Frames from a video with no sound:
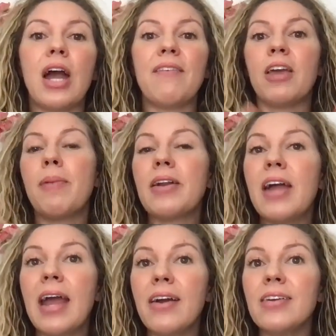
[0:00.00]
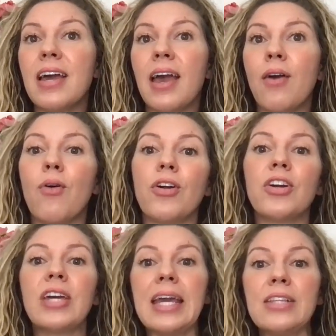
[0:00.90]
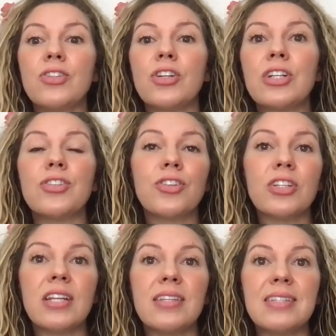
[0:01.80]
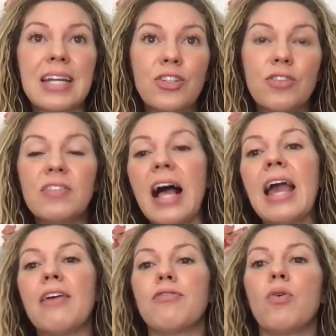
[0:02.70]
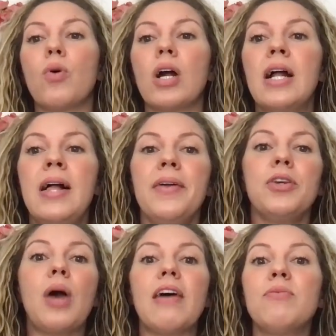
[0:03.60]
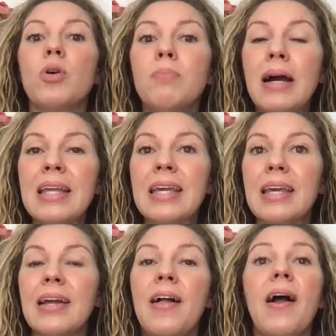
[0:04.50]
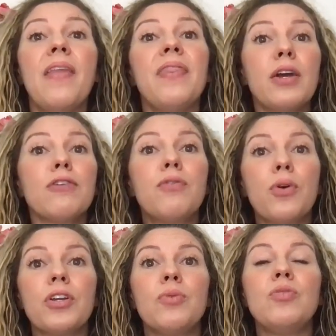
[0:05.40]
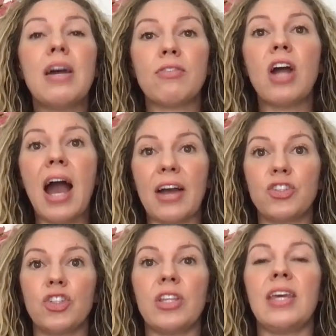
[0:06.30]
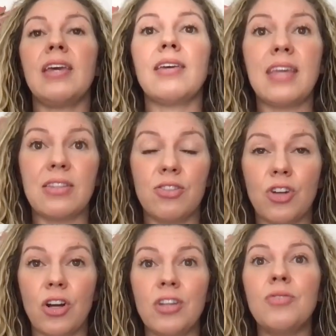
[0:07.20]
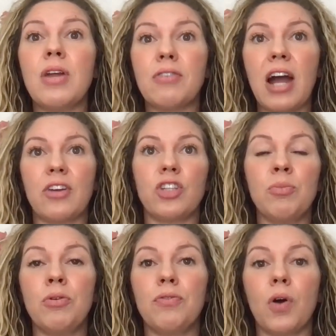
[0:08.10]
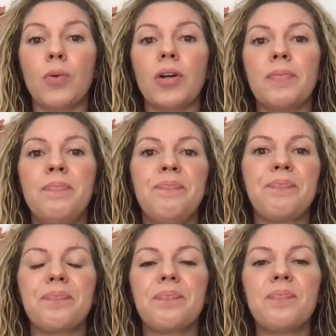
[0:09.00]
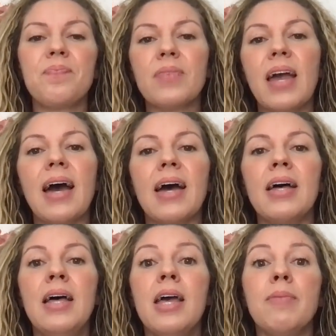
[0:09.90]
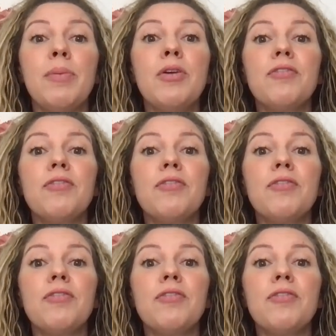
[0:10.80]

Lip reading: you're having a better hair day, or your kids are at a certain stage of life, or you have more money, and therefore you never actually get started. You never actually move forward. Maybe